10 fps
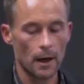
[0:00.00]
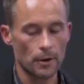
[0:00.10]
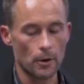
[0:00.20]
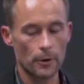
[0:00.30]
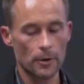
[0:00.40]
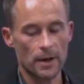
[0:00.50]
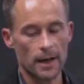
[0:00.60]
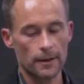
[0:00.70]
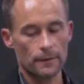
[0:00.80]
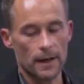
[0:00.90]
Urinary
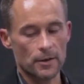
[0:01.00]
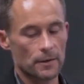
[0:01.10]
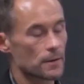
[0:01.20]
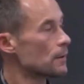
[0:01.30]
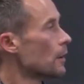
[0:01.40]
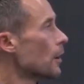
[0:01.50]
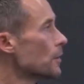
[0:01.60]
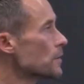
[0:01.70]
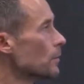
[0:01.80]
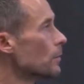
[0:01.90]
tract infections
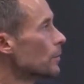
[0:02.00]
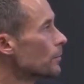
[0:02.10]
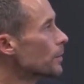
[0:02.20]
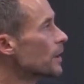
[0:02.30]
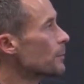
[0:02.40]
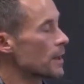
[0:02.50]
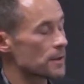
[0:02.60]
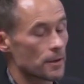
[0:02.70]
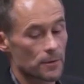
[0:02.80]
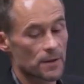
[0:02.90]
also really
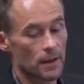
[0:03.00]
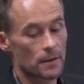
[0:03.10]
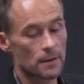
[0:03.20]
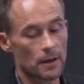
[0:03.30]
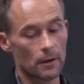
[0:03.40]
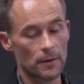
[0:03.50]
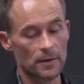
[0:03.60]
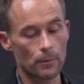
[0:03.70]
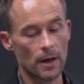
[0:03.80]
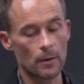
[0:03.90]
makes no sense. Now,
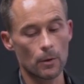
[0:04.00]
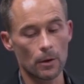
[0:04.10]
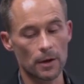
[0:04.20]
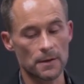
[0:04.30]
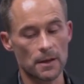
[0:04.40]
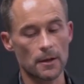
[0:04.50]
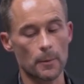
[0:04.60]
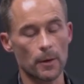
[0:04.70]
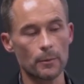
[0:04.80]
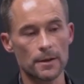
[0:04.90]
this one I will concede
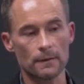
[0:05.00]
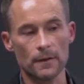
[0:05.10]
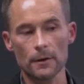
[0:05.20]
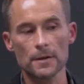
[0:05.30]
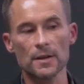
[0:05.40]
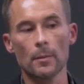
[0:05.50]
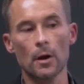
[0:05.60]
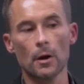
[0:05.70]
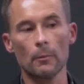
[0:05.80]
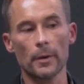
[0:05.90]
there probably is a very
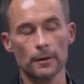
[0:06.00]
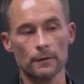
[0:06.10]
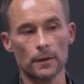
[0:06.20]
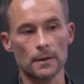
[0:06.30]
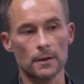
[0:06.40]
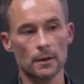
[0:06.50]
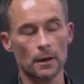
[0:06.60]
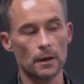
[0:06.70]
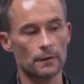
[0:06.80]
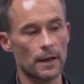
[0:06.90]
small benefit
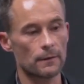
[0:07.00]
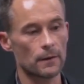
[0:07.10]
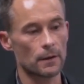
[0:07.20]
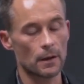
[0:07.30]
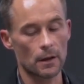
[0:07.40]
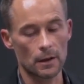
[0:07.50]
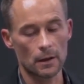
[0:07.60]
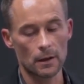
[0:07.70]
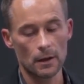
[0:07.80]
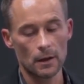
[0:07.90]
of having,
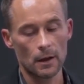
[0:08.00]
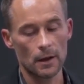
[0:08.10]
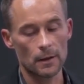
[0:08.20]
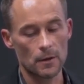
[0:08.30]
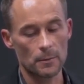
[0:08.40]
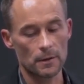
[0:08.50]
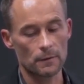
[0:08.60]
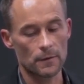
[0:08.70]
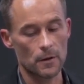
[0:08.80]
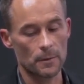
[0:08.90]
in terms
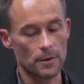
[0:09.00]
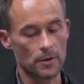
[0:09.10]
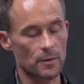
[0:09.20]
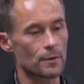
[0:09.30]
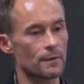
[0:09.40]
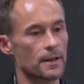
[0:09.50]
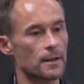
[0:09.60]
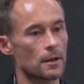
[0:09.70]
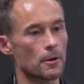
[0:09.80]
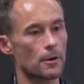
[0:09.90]
of circumcision
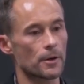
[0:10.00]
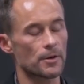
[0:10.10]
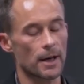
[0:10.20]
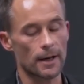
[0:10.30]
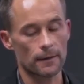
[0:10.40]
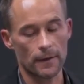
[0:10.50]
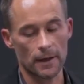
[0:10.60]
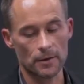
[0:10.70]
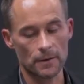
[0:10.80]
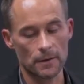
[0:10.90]
preventing urinary tract
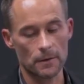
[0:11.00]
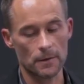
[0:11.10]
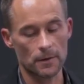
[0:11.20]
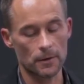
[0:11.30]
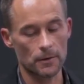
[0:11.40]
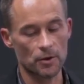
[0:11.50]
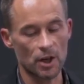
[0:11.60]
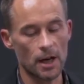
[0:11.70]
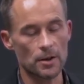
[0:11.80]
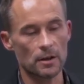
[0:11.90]
infections. And there's a
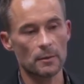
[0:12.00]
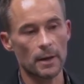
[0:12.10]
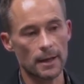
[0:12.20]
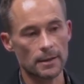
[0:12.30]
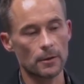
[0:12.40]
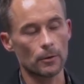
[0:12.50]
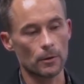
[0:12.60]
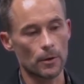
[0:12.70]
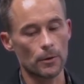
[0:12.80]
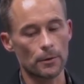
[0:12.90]
change in the bacterial
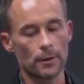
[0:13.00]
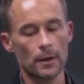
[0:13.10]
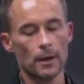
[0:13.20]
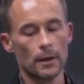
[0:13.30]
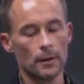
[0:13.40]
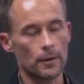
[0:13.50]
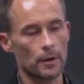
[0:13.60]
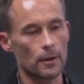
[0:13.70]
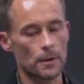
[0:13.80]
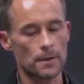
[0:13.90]
growth that
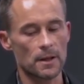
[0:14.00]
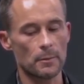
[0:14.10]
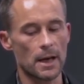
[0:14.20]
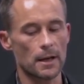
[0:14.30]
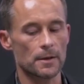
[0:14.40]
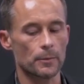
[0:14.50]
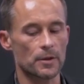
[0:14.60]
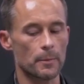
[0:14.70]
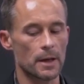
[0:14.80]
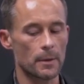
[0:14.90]
occurs in the meatus
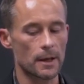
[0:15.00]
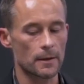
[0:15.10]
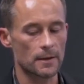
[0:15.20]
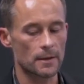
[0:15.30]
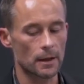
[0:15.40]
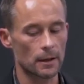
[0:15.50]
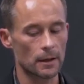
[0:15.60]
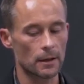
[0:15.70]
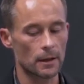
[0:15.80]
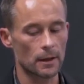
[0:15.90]
which may make this
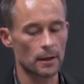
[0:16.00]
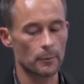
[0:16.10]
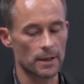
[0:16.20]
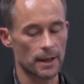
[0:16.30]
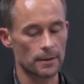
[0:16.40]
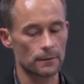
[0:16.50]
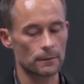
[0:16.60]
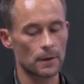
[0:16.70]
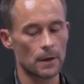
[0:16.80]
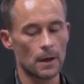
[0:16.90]
slightly
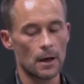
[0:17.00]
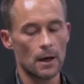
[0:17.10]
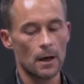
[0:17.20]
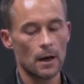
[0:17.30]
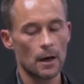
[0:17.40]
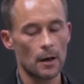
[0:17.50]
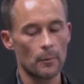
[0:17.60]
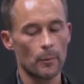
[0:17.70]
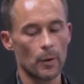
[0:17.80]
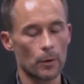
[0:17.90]
protective.
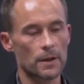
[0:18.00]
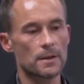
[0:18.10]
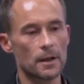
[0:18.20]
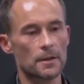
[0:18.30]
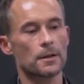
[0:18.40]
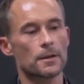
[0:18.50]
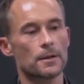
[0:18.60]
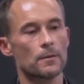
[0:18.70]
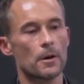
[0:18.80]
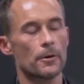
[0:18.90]
But what is the
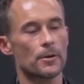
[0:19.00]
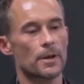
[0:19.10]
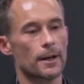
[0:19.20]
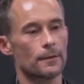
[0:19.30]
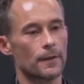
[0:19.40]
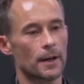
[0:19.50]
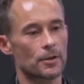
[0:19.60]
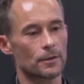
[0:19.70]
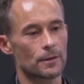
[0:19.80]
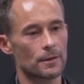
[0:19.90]
incidence of urinary tract
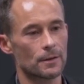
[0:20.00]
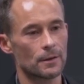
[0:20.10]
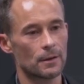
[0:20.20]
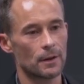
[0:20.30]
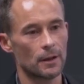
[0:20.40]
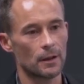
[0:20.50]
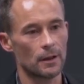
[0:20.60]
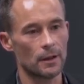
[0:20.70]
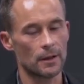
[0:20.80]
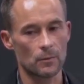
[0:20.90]
infections?
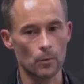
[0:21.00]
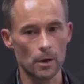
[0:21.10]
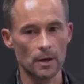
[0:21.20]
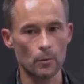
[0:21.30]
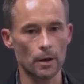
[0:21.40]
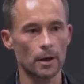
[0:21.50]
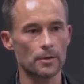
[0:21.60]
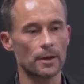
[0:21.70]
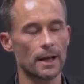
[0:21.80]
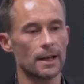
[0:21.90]
It's 1 in
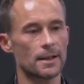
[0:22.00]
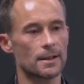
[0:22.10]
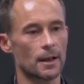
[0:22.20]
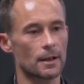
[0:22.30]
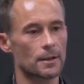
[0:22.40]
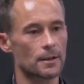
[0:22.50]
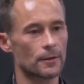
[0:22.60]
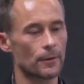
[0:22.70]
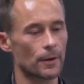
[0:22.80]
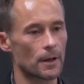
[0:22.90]
186.
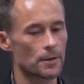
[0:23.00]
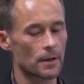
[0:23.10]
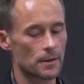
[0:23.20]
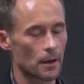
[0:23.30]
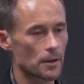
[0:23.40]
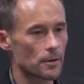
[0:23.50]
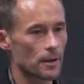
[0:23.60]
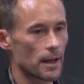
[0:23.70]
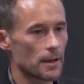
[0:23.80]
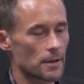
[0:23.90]
Okay, so that's
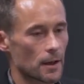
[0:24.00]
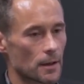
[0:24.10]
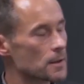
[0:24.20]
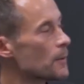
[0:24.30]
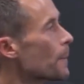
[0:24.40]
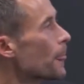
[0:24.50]
186